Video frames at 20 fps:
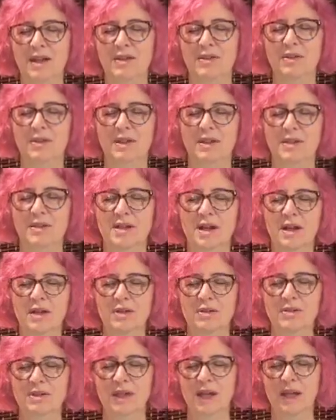You can tuck
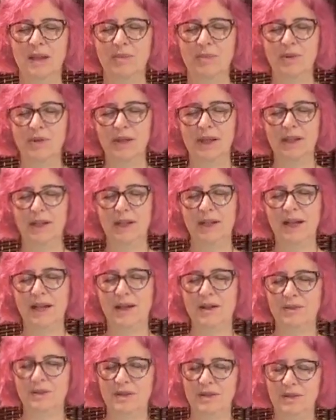your tailbone in and
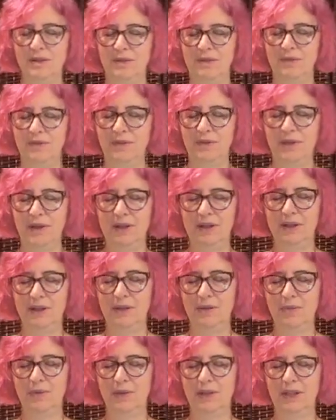out until you feel a little
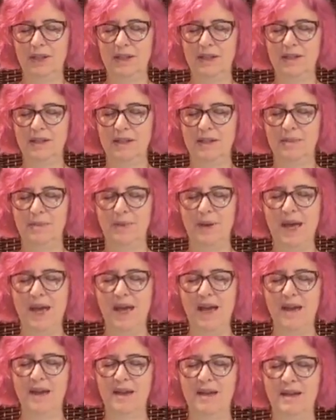release in the
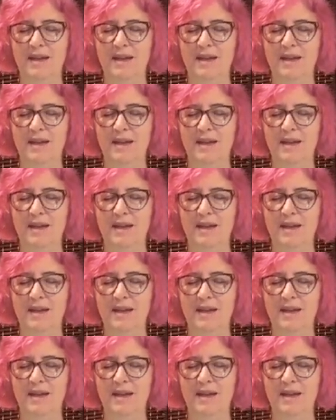back.